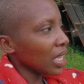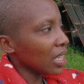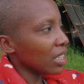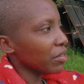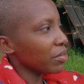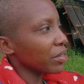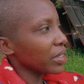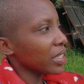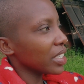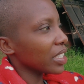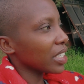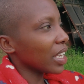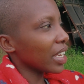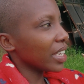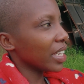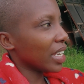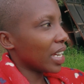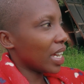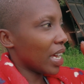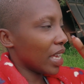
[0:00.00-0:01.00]
the fundis
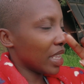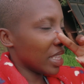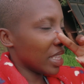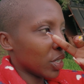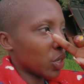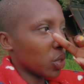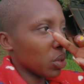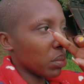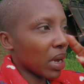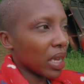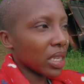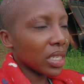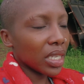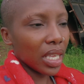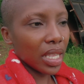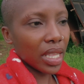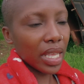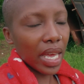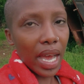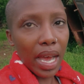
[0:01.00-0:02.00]
are here the chumas
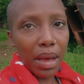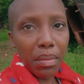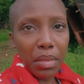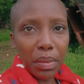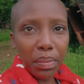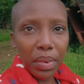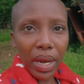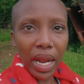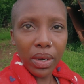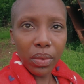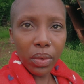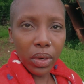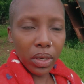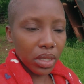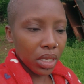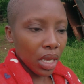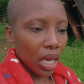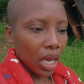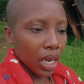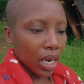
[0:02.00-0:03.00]
are there, my plan
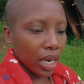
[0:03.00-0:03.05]
was,